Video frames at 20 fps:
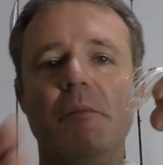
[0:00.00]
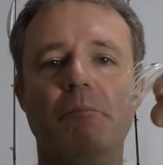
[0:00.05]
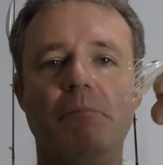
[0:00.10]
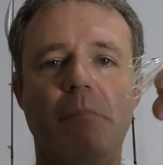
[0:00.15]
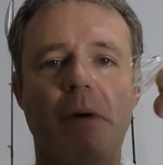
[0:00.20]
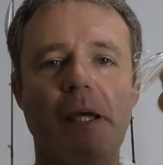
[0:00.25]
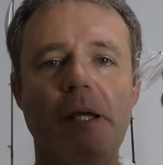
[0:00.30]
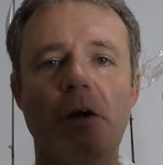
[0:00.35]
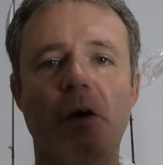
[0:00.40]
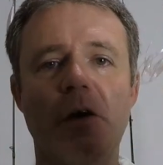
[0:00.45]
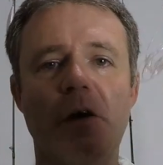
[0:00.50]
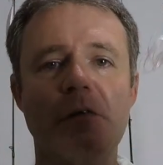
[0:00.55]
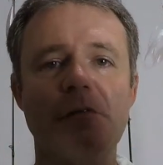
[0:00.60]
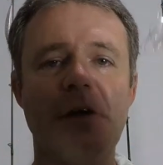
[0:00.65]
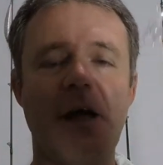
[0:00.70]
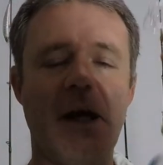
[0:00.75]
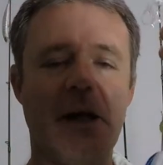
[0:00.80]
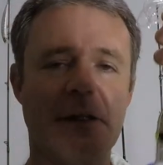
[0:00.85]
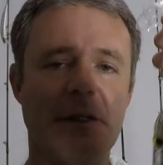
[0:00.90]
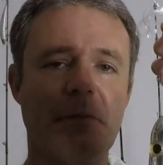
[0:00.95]
bite
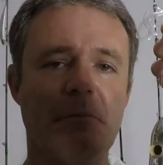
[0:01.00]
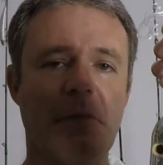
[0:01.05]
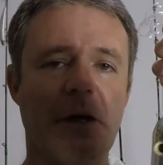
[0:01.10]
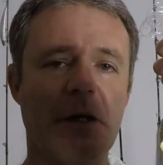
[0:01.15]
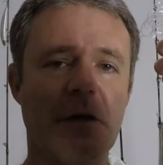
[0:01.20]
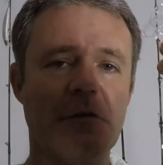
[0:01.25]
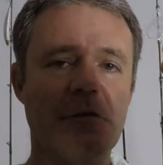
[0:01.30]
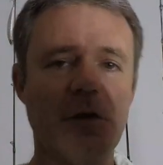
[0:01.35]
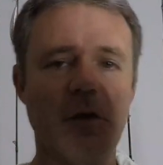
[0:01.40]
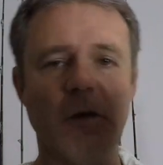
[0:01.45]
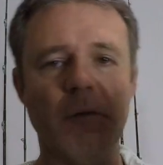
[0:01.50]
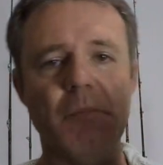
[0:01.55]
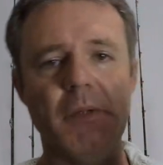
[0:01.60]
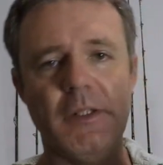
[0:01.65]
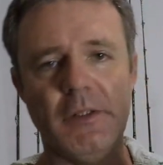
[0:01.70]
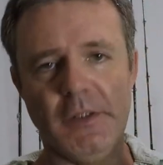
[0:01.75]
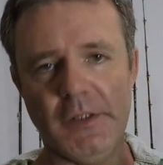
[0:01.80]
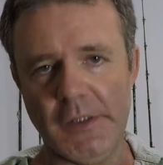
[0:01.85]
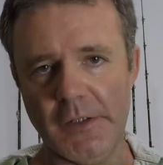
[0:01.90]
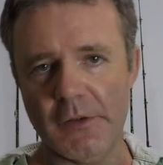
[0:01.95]
off at the
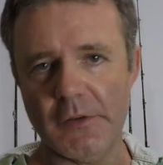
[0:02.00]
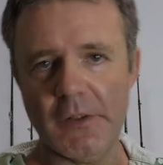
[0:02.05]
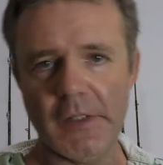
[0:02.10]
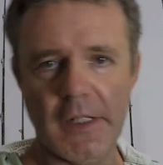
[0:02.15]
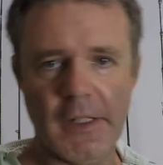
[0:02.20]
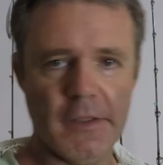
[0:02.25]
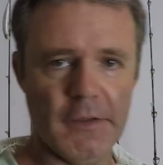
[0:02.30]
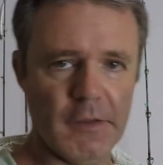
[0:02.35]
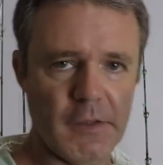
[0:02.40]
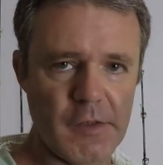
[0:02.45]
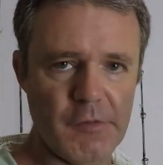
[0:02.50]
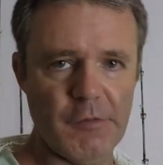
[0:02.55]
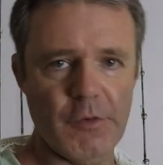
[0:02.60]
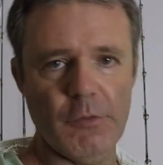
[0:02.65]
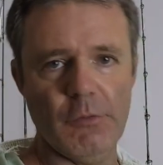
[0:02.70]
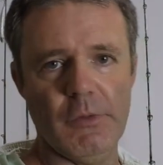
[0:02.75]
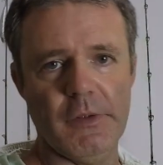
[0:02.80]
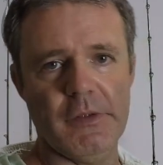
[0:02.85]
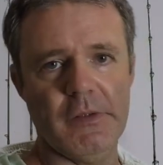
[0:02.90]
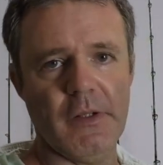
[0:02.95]
monofilament leader and leave
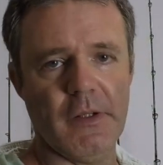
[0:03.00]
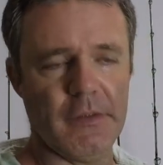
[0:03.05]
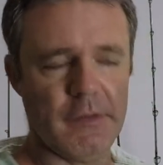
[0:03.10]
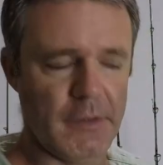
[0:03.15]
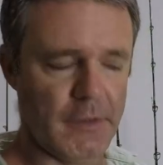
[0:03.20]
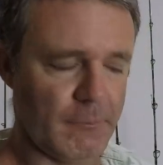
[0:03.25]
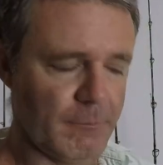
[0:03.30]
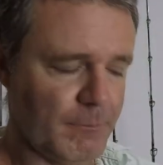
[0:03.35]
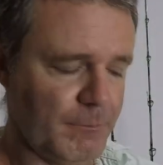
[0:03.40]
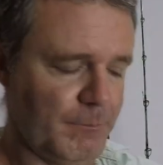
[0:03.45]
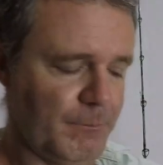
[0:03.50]
you with nothing.